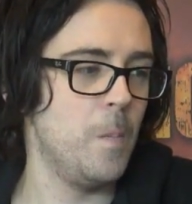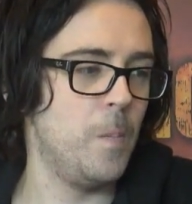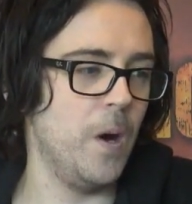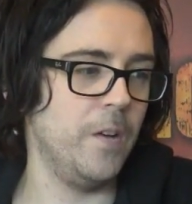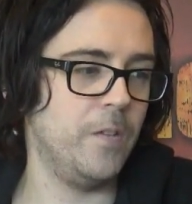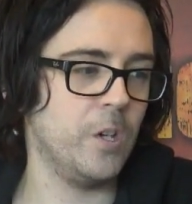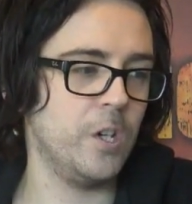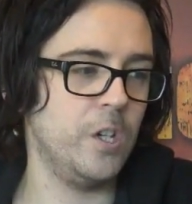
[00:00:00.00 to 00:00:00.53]

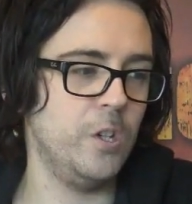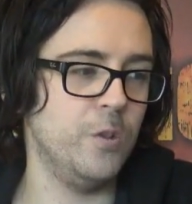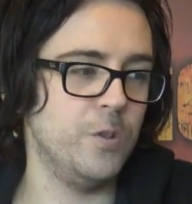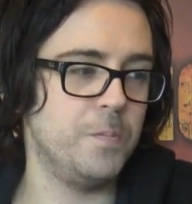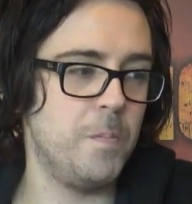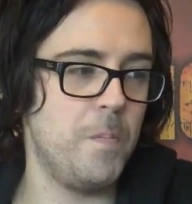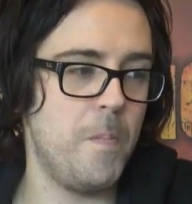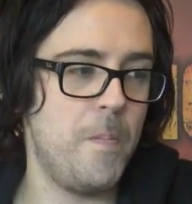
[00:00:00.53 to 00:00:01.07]
But if you're going to
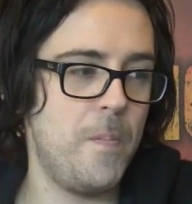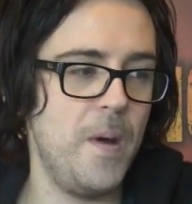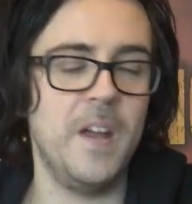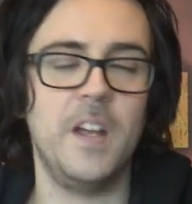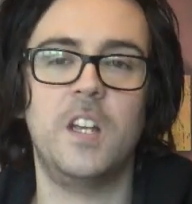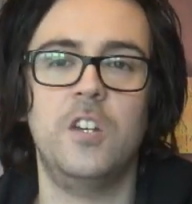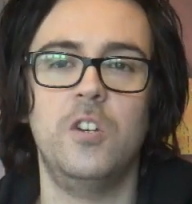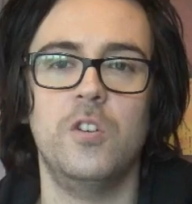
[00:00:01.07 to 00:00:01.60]
use
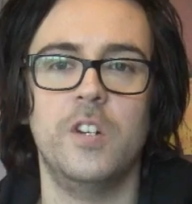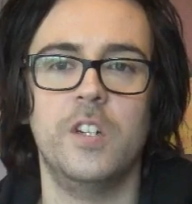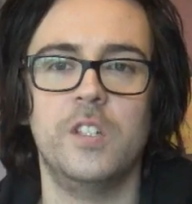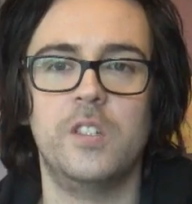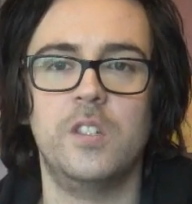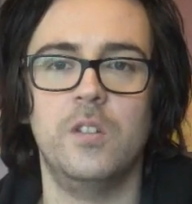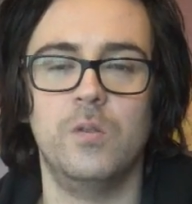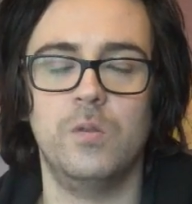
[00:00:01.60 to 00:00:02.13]
big
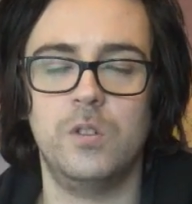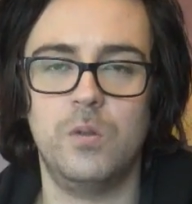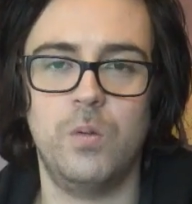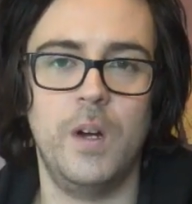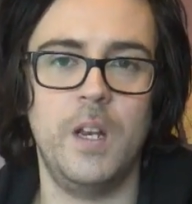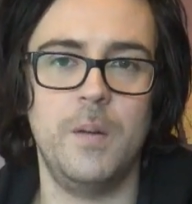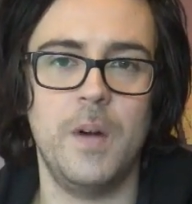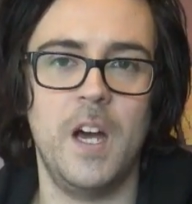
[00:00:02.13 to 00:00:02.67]
units,
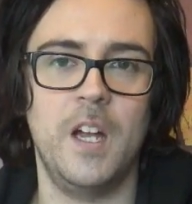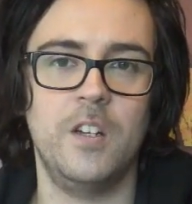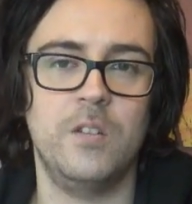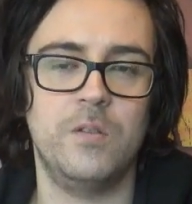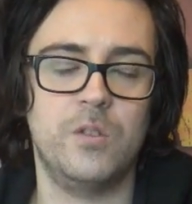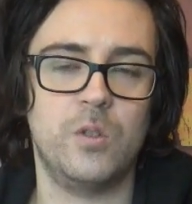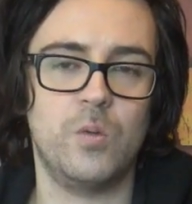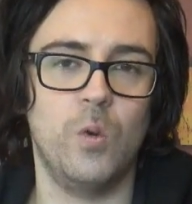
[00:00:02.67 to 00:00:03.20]

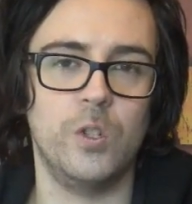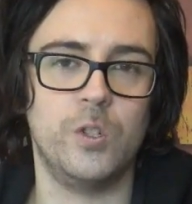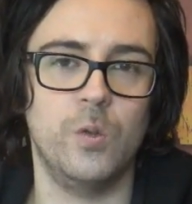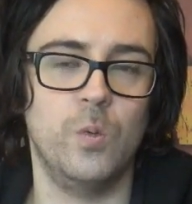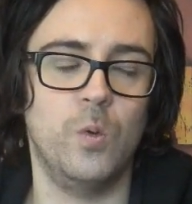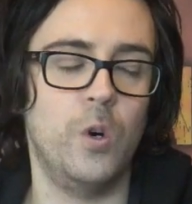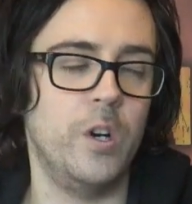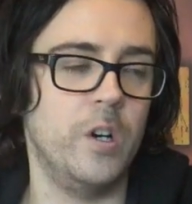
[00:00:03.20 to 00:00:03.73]
20-man squads
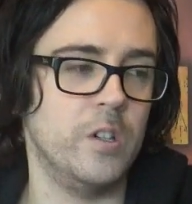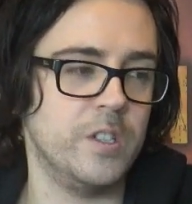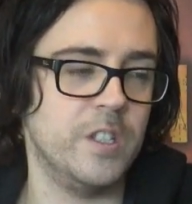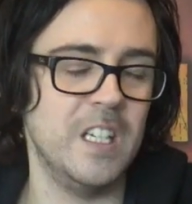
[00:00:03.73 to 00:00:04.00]
of warriors,